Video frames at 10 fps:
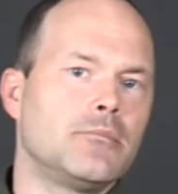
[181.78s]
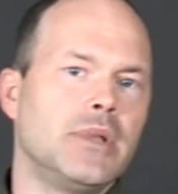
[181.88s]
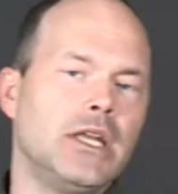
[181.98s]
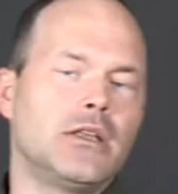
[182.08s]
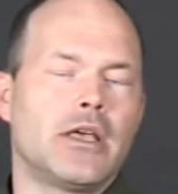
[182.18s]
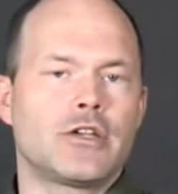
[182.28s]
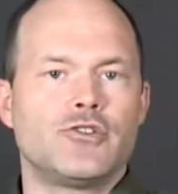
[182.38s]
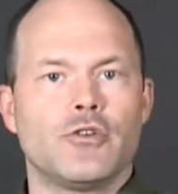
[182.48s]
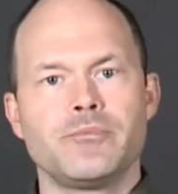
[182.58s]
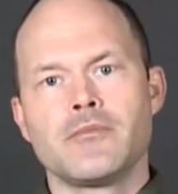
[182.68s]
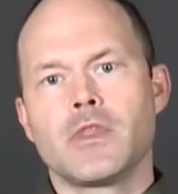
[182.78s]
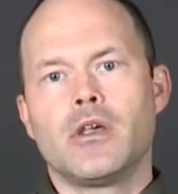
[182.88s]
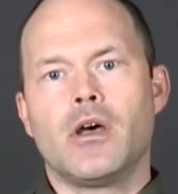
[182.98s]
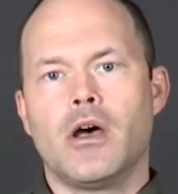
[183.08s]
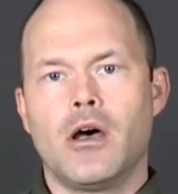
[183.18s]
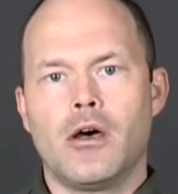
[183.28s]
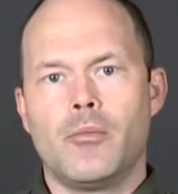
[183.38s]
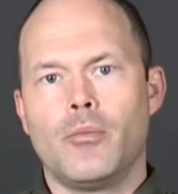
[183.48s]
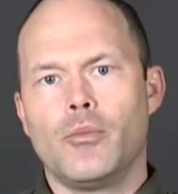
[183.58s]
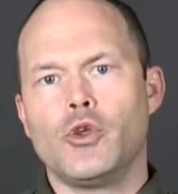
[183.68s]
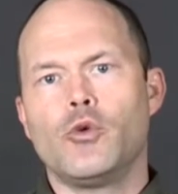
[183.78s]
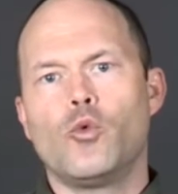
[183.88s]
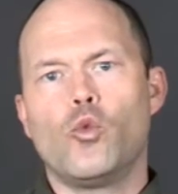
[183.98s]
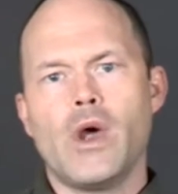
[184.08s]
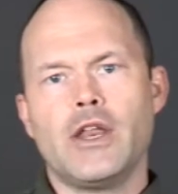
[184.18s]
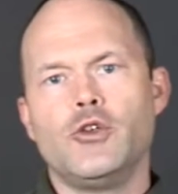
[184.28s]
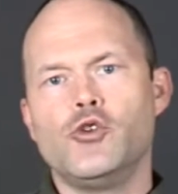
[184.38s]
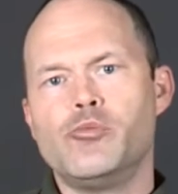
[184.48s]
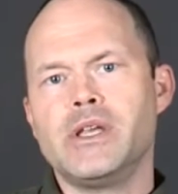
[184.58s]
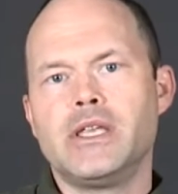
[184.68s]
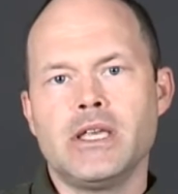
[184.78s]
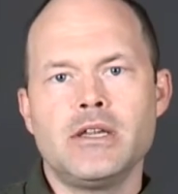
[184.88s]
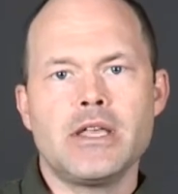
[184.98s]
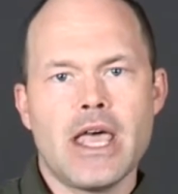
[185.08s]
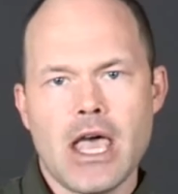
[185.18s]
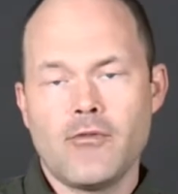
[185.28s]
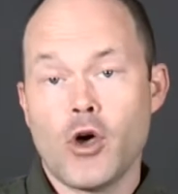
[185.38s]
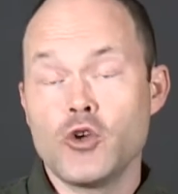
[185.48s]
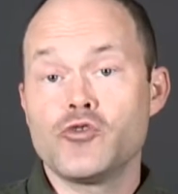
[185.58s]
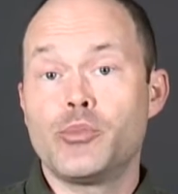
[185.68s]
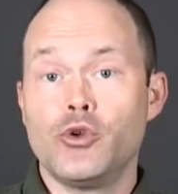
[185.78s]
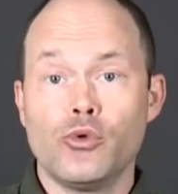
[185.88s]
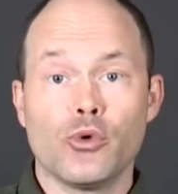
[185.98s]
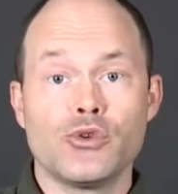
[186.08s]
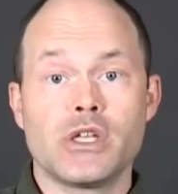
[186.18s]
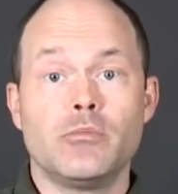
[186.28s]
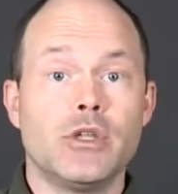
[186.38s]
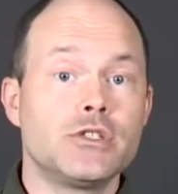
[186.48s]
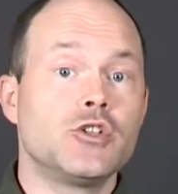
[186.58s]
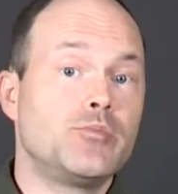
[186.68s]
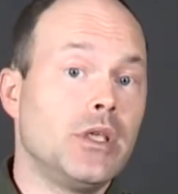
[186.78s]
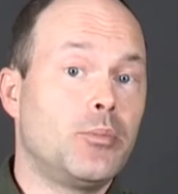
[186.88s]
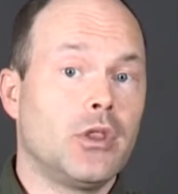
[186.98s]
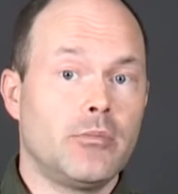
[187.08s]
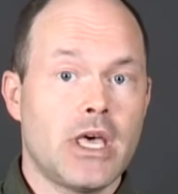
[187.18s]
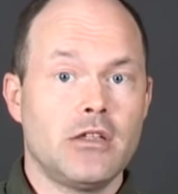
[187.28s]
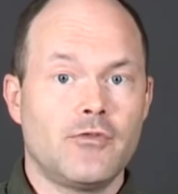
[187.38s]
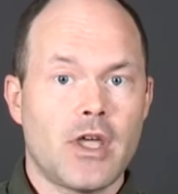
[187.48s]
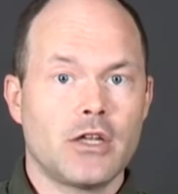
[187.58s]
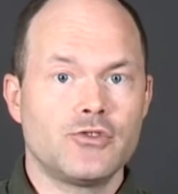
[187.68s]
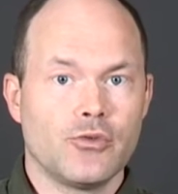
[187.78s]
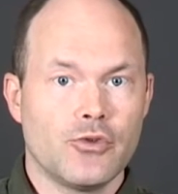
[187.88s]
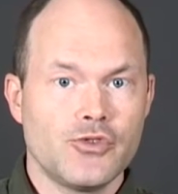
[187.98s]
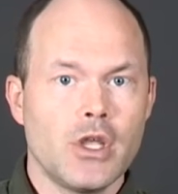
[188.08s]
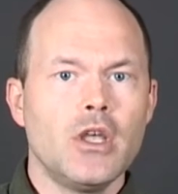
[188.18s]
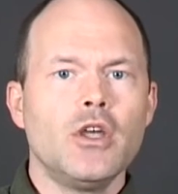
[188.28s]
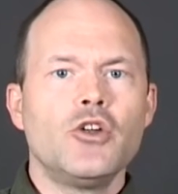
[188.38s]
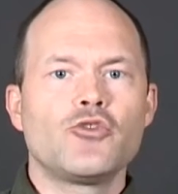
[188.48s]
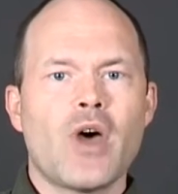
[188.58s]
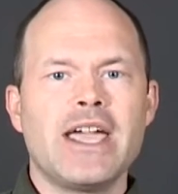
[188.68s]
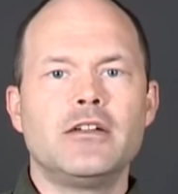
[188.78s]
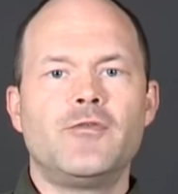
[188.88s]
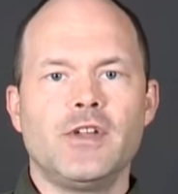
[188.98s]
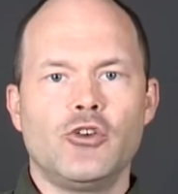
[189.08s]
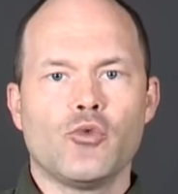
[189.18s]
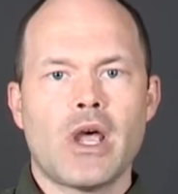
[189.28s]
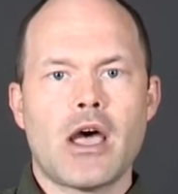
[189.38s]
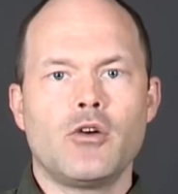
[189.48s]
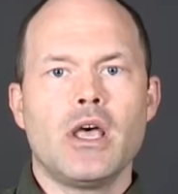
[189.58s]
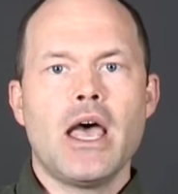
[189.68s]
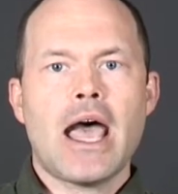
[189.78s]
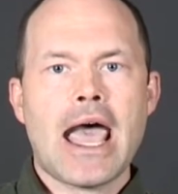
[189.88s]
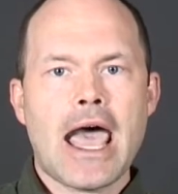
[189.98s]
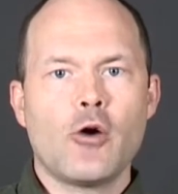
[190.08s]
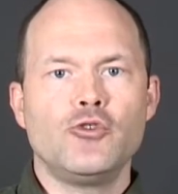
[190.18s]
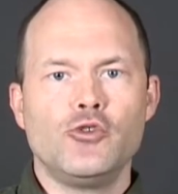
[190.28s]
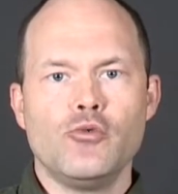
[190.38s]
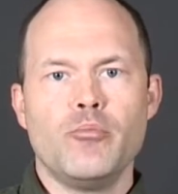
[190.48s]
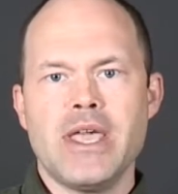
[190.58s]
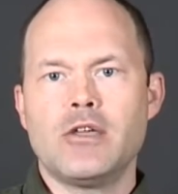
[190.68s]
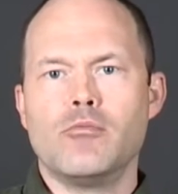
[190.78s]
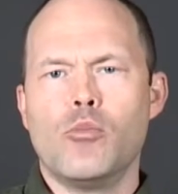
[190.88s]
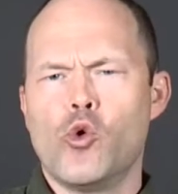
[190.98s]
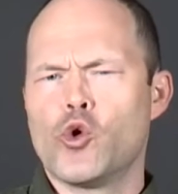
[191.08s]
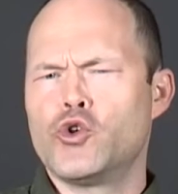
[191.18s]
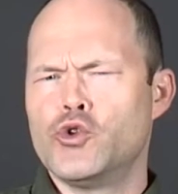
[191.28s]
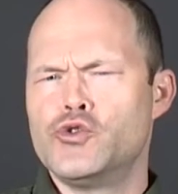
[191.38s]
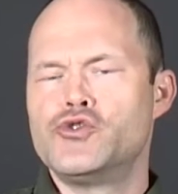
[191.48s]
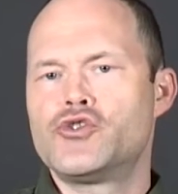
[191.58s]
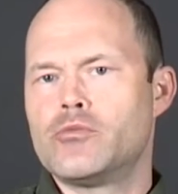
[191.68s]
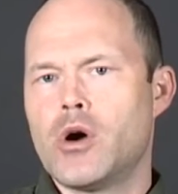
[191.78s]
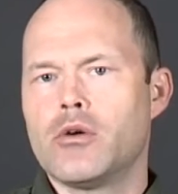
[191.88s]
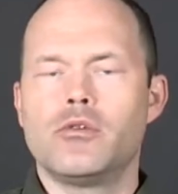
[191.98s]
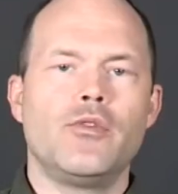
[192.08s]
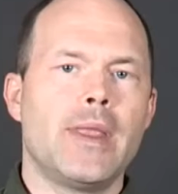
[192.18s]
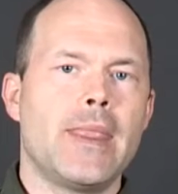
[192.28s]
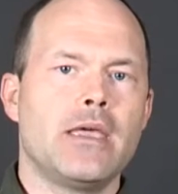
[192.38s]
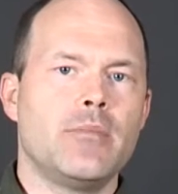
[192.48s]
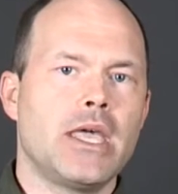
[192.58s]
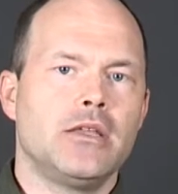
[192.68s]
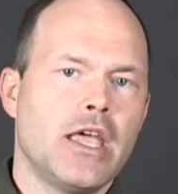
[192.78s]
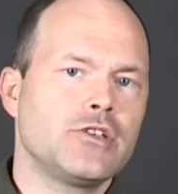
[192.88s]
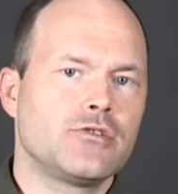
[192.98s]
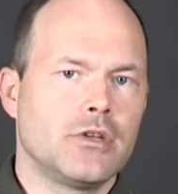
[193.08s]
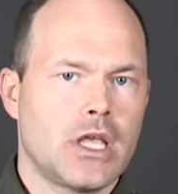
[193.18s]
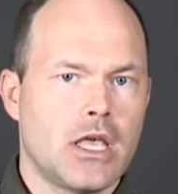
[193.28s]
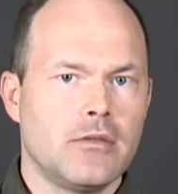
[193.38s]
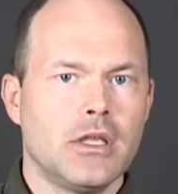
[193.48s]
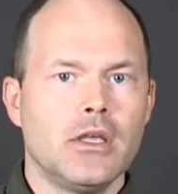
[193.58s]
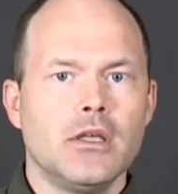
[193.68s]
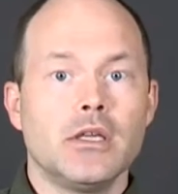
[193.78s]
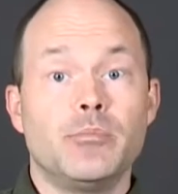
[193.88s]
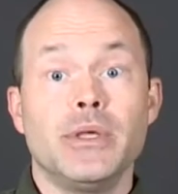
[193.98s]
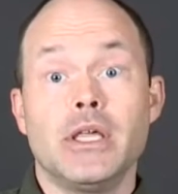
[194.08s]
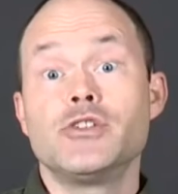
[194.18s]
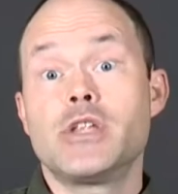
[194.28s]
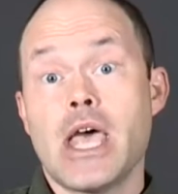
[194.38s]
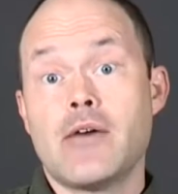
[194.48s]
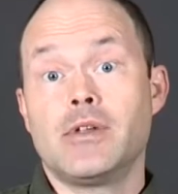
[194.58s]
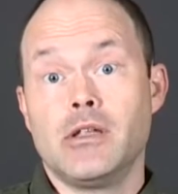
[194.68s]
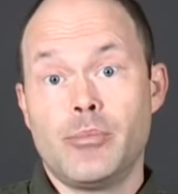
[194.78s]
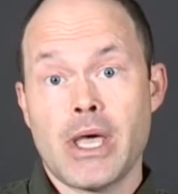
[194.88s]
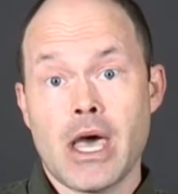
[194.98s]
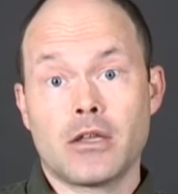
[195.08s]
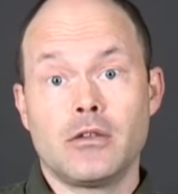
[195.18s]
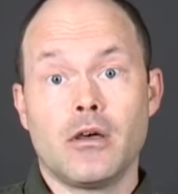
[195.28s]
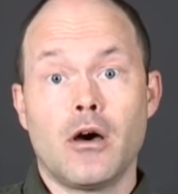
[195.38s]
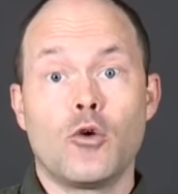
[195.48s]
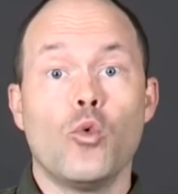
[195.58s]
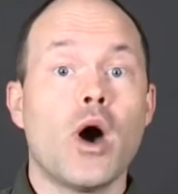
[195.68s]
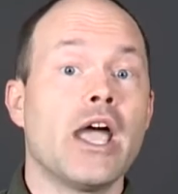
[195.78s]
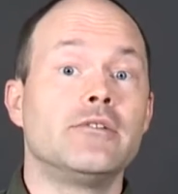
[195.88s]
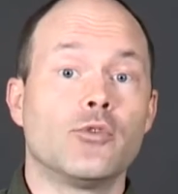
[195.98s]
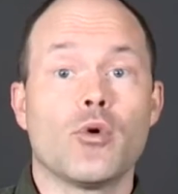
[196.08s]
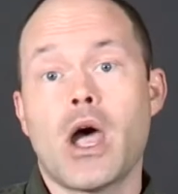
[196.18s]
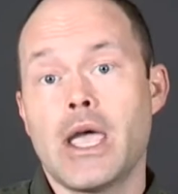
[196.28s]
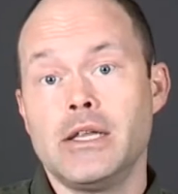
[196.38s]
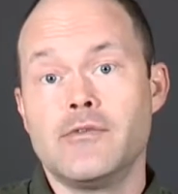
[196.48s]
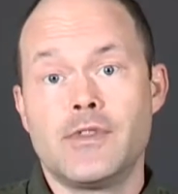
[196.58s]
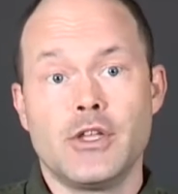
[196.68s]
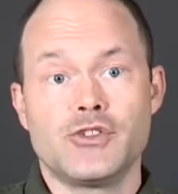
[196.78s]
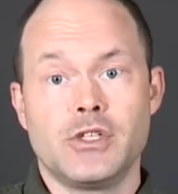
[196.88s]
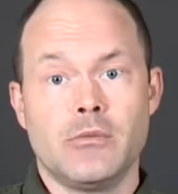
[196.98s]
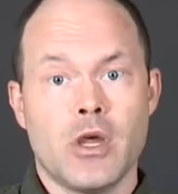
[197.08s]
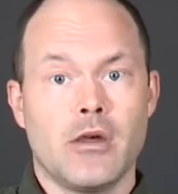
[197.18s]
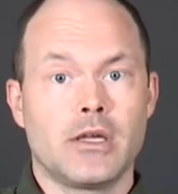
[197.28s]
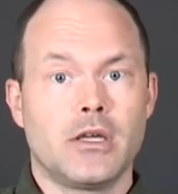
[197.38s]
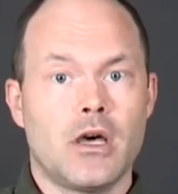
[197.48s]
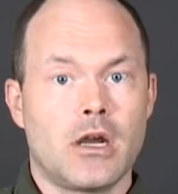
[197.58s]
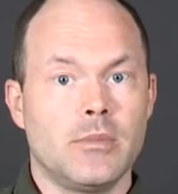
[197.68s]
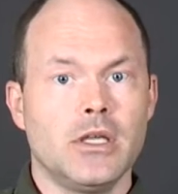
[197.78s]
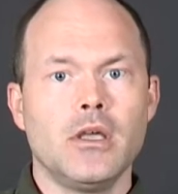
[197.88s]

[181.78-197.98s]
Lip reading: mini-lecture, when you begin to have entrepreneurs and business people and manufacturers trying to figure out how to make more goods tomorrow than they made yesterday, it begins to have an impact on a wide variety of things in the American economy.